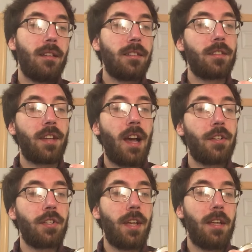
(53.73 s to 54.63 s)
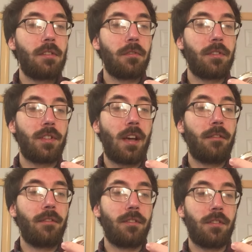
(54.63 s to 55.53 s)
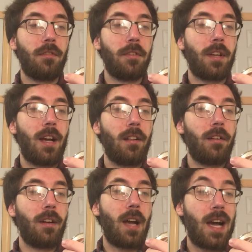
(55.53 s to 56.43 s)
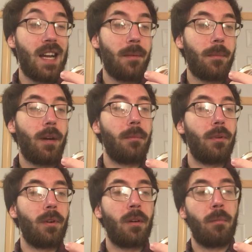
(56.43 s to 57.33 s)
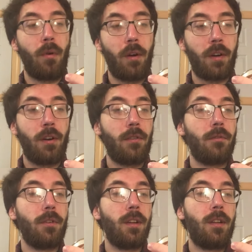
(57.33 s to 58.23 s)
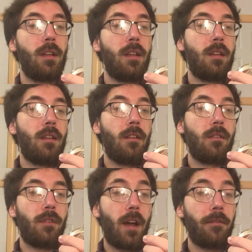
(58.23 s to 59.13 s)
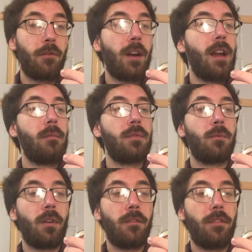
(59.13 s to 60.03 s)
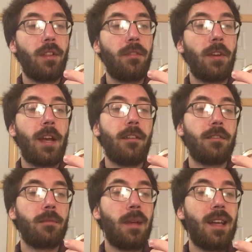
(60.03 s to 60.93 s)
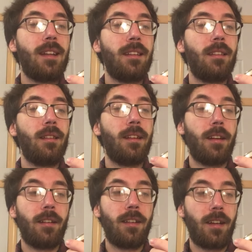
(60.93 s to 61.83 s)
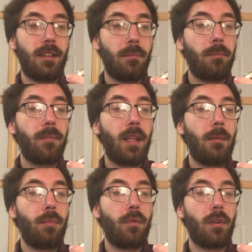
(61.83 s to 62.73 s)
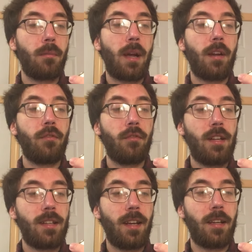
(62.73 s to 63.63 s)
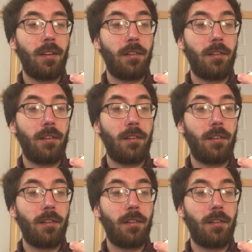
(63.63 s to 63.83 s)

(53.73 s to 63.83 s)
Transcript: Scotch nasal snuff, silver dollar, item number, barcode, 5 grams, 1 fifth of an ounce, made in the United Kingdom, imported by Kretek